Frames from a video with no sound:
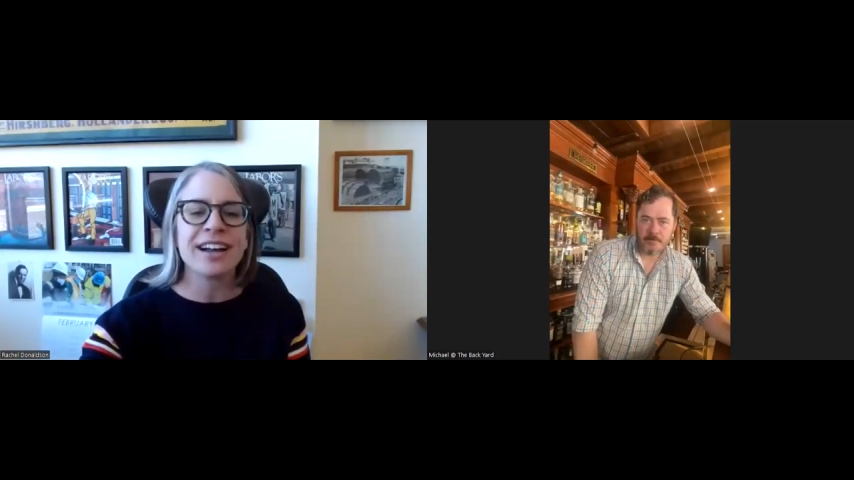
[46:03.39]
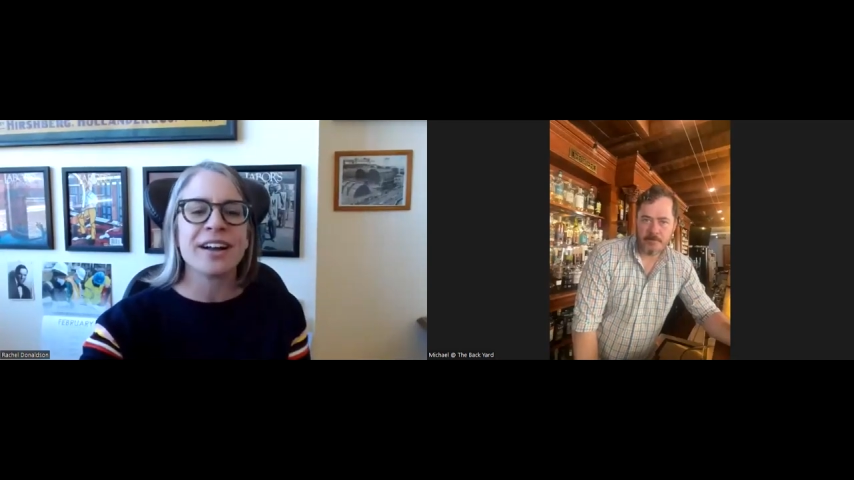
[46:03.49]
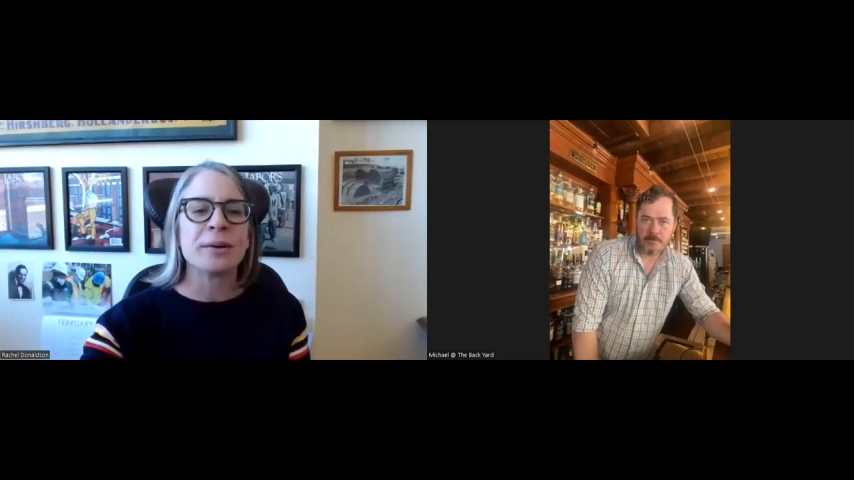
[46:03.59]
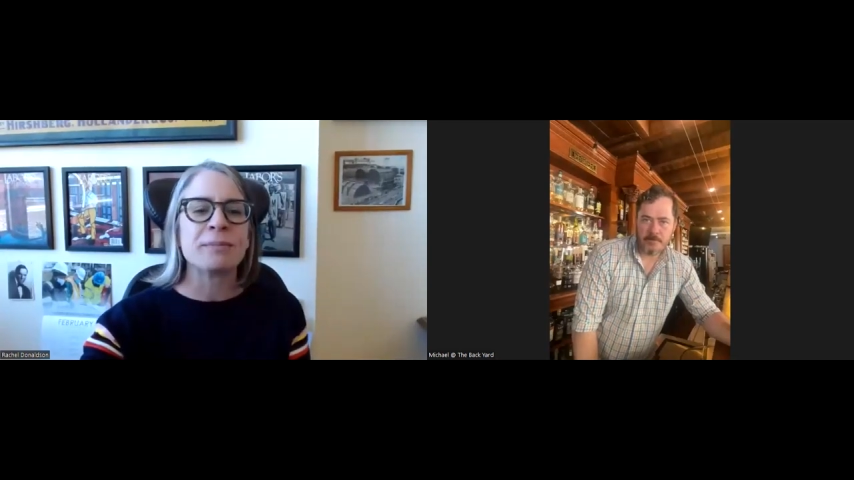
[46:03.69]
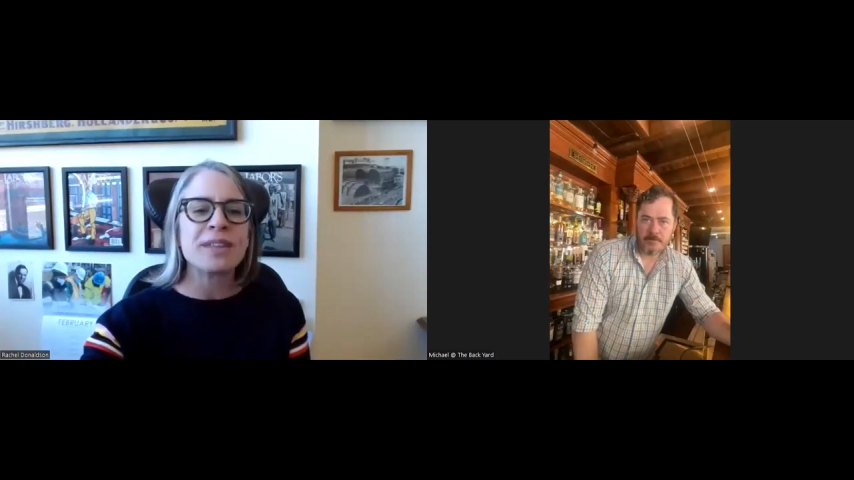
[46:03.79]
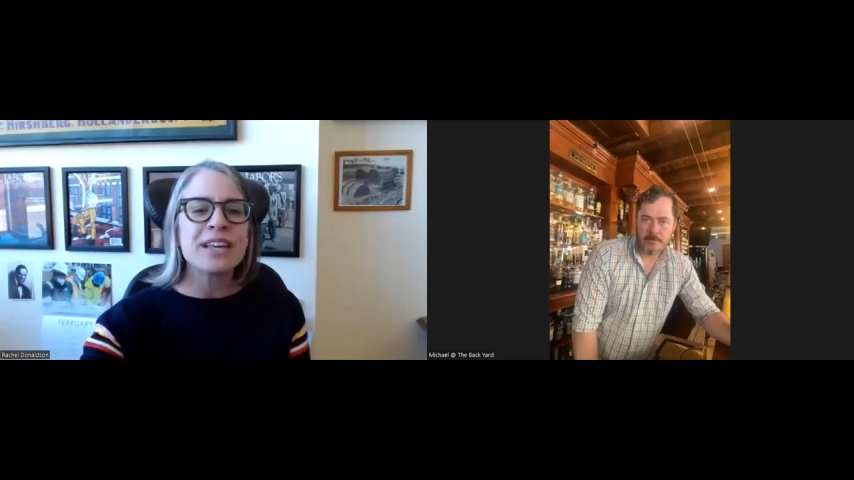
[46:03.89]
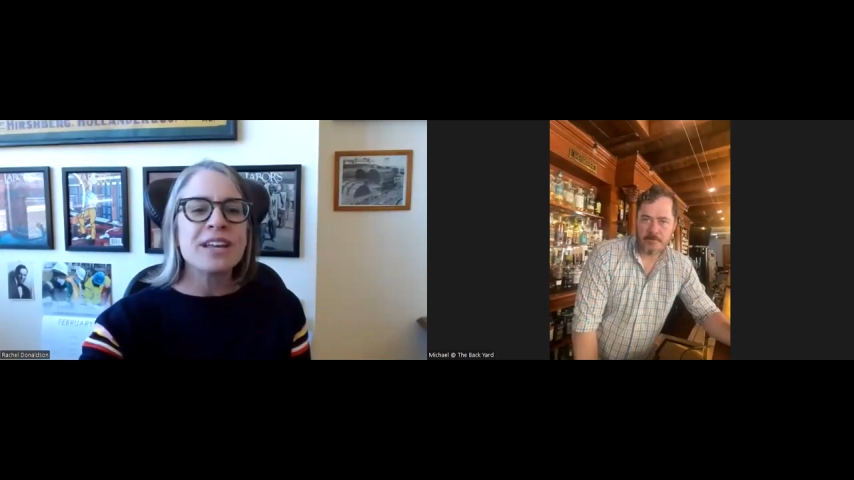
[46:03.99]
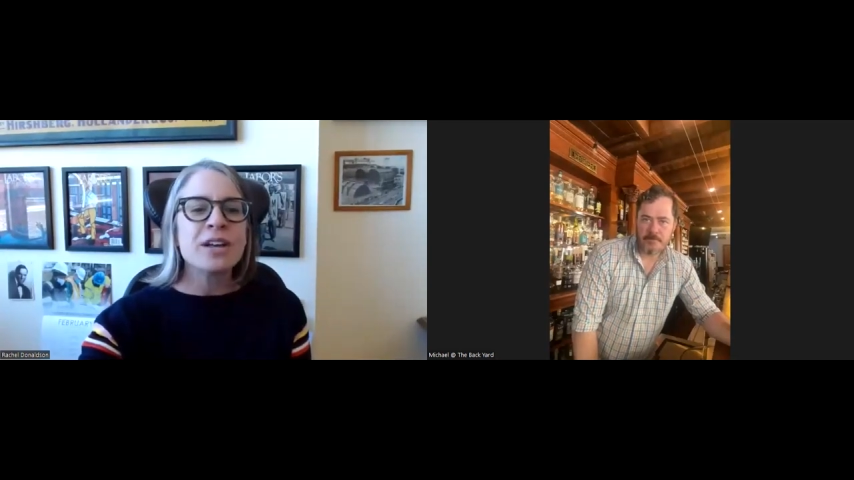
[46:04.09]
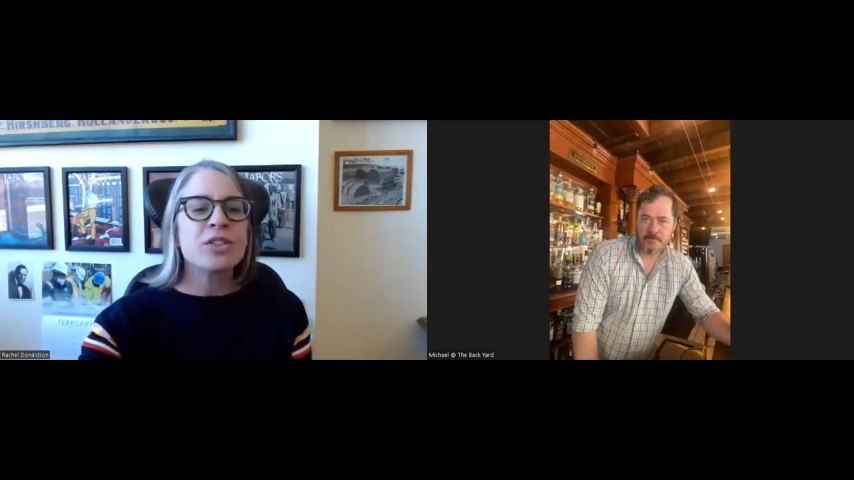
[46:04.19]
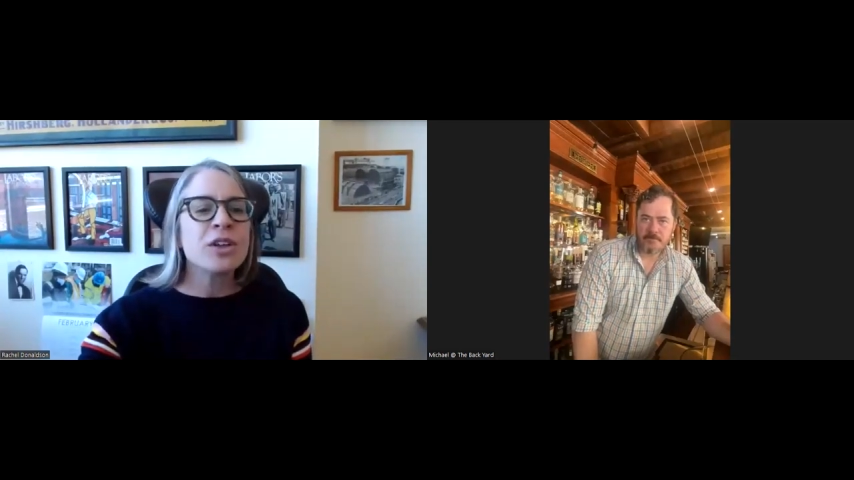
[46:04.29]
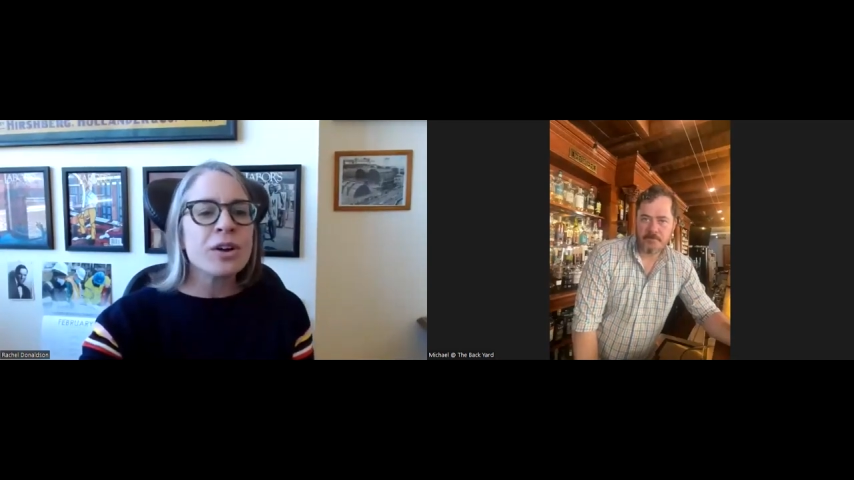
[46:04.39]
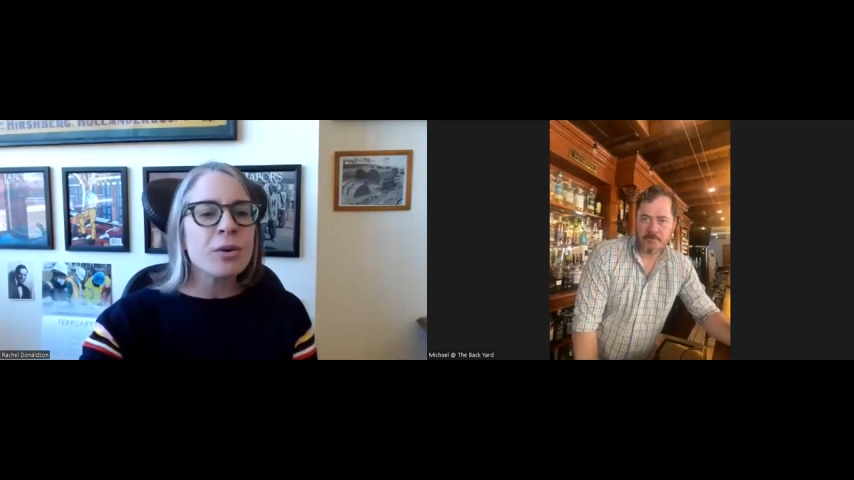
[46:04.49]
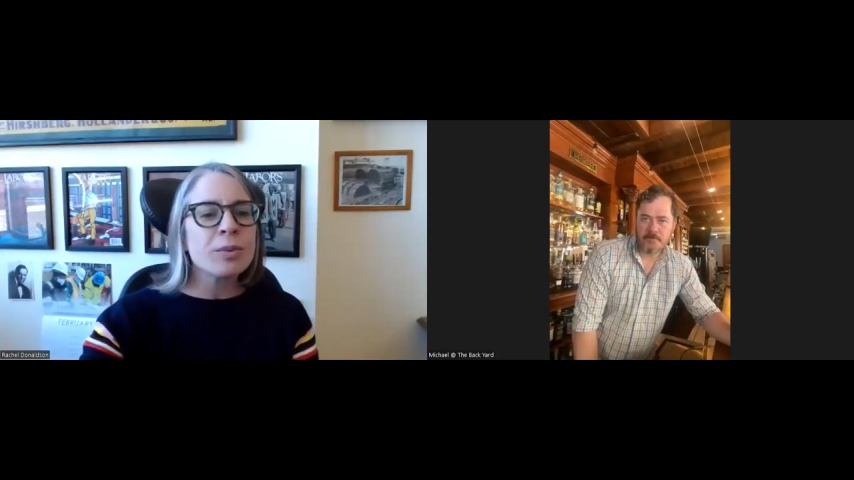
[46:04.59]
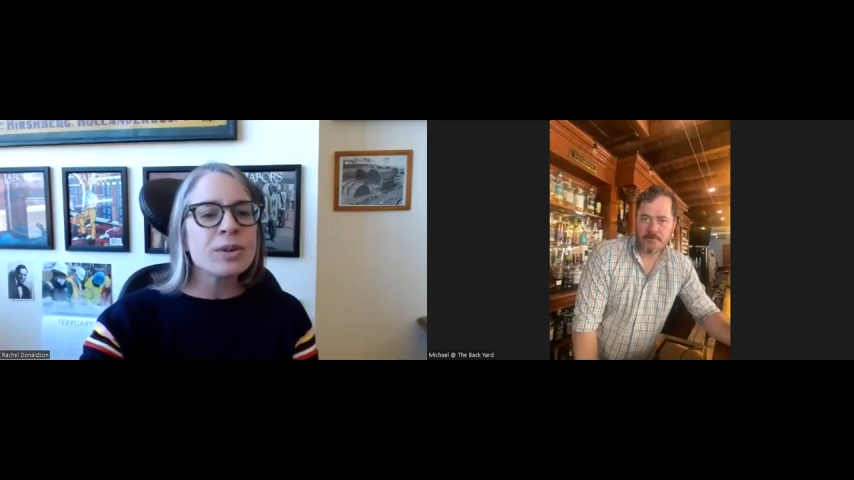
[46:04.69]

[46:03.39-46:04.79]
Um, there